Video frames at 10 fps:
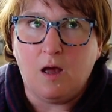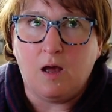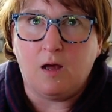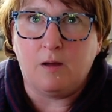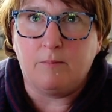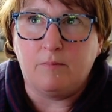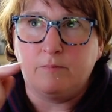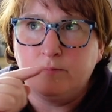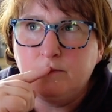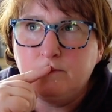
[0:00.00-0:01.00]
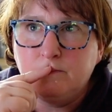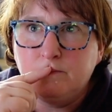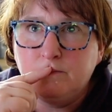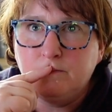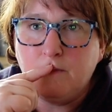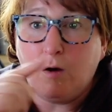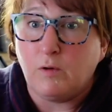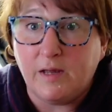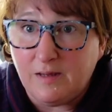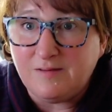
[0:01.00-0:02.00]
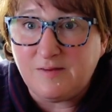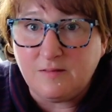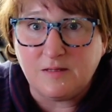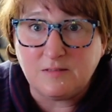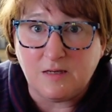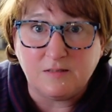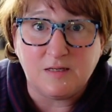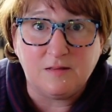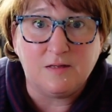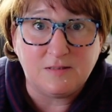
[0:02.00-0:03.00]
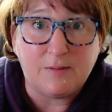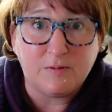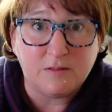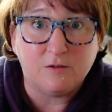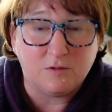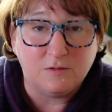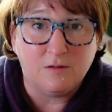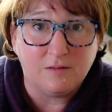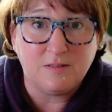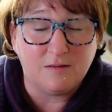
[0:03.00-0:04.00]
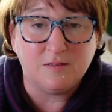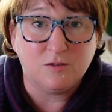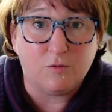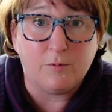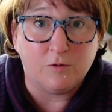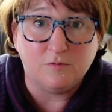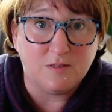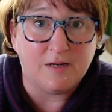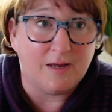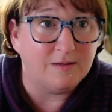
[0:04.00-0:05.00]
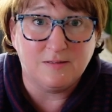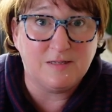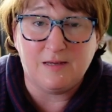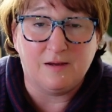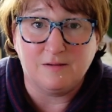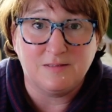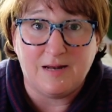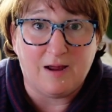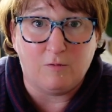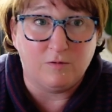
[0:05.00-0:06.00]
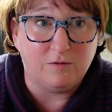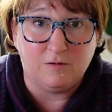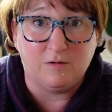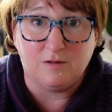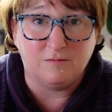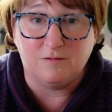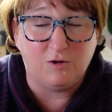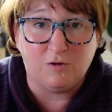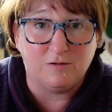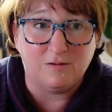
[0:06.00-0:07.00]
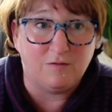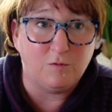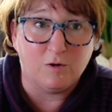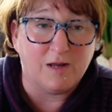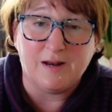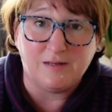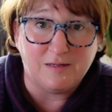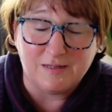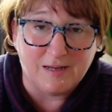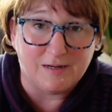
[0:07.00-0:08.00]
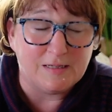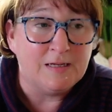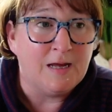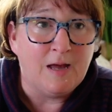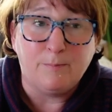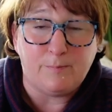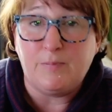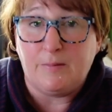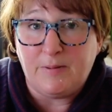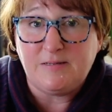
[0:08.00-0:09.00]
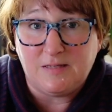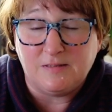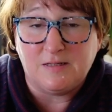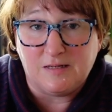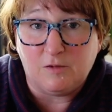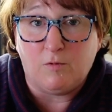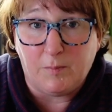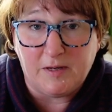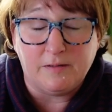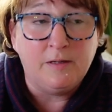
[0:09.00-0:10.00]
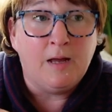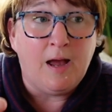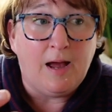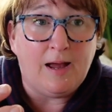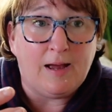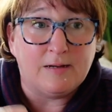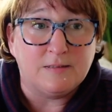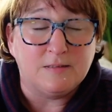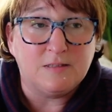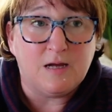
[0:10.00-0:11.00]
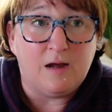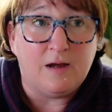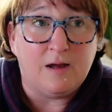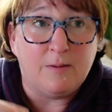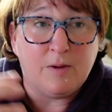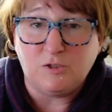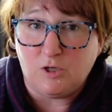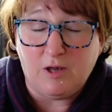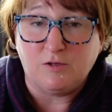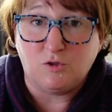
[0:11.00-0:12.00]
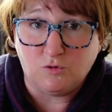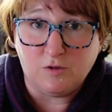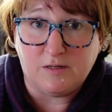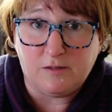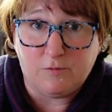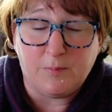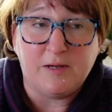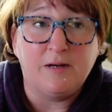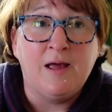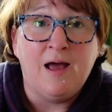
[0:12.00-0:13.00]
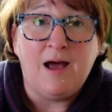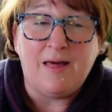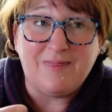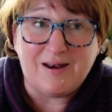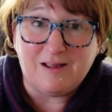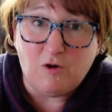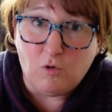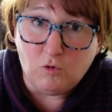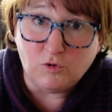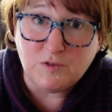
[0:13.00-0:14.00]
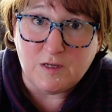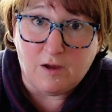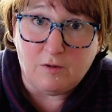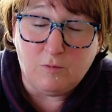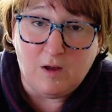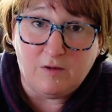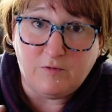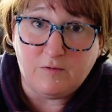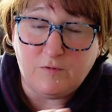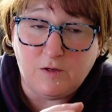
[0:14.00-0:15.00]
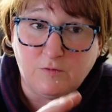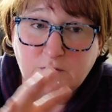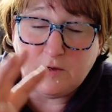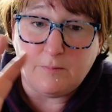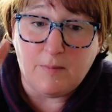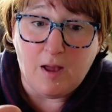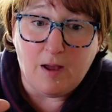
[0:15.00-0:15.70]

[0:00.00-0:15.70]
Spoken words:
Oh, it's in this episode. It's in this scribble today. It's here. It's now. You can if you want to get it, you can get it. But basically, it's a little robin, and I show you how to draw the little robin, and then I also have given you some